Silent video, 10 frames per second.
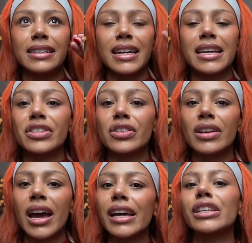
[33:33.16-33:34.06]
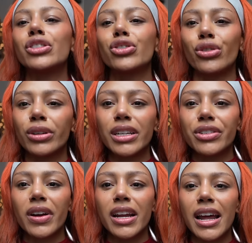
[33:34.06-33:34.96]
isn't at its
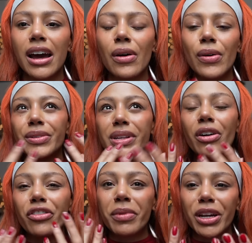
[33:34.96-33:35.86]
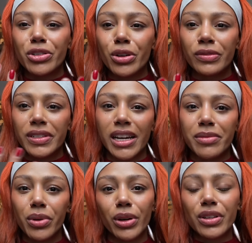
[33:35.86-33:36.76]
strongest right now. It was out of my control, obviously
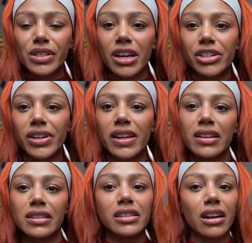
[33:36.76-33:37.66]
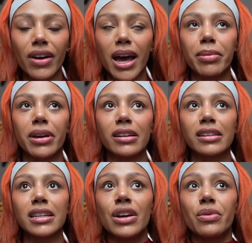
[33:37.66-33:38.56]
I'd booked the surgery and then stuff
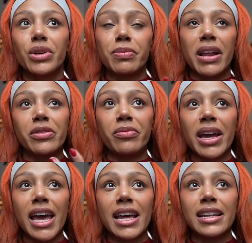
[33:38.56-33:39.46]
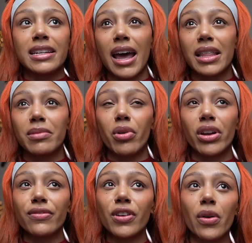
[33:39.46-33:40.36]
happened, which played with my head at the
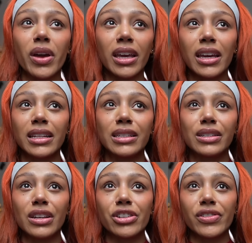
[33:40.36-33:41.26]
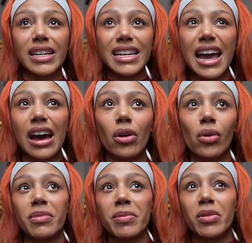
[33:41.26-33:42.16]
point of going into surgery and now.
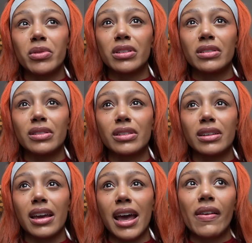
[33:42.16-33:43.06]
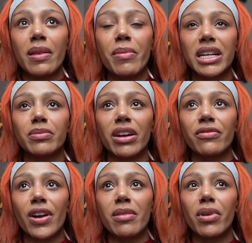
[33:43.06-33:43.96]
Maybe I wasn't in the best
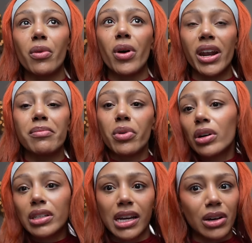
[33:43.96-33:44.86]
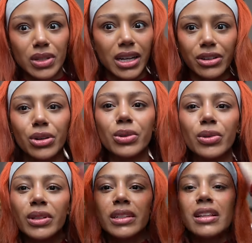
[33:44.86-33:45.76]
mind frame but when I booked it I was like
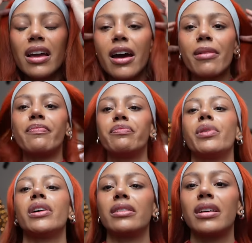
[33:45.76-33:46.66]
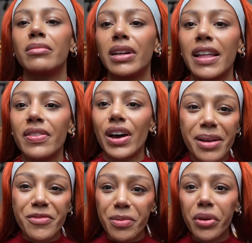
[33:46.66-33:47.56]
cool um, but I'm glad that
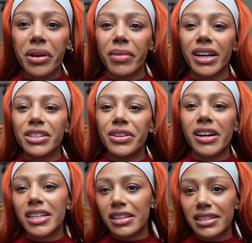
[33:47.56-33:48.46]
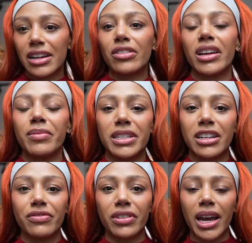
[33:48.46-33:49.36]
I'm reporting back to you guys because now looking at
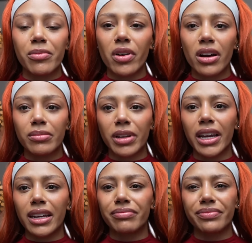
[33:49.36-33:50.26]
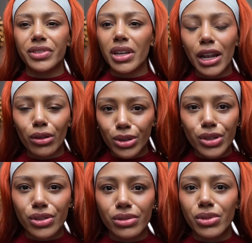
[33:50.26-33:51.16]
myself on camera I'm like it
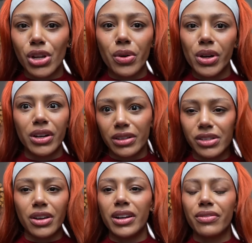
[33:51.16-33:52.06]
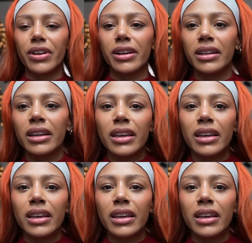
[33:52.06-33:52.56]
looks so good and so different